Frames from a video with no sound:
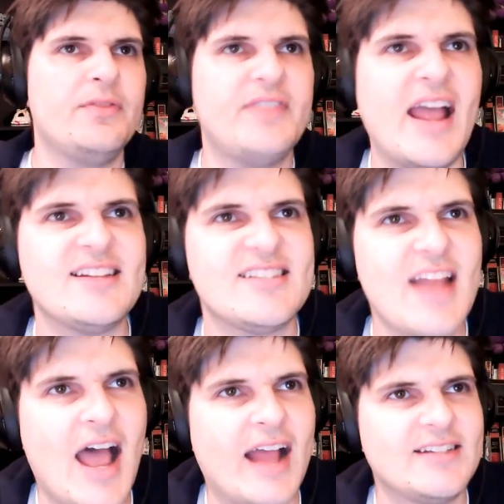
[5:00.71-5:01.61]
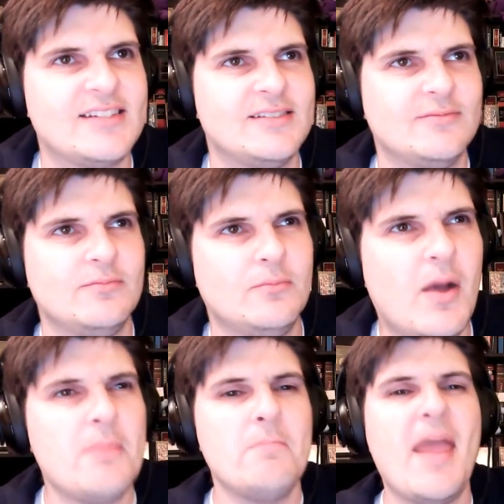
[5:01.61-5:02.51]
that's not
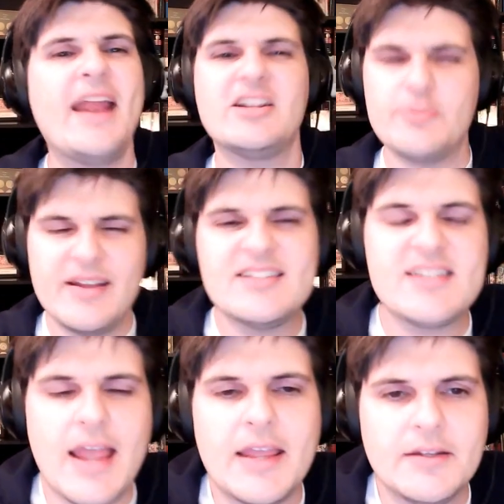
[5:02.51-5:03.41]
what management say.